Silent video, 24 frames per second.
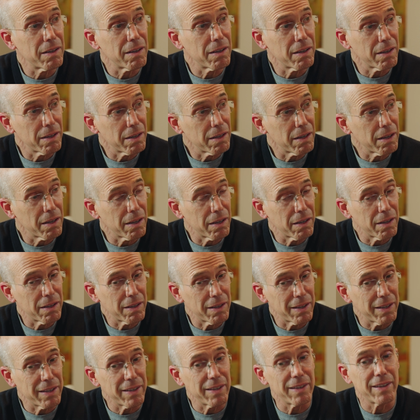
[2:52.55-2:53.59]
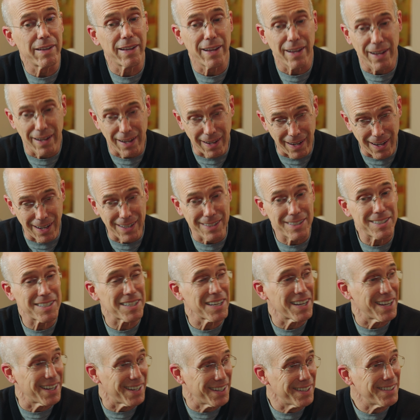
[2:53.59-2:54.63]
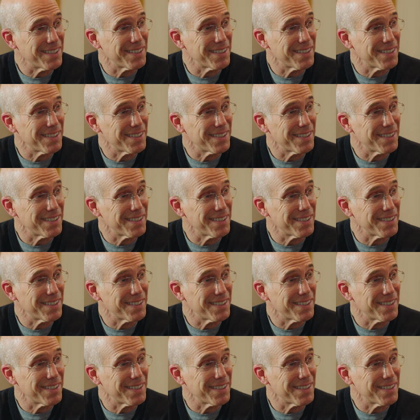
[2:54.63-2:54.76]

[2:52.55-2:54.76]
went down. Yeah, I'd say.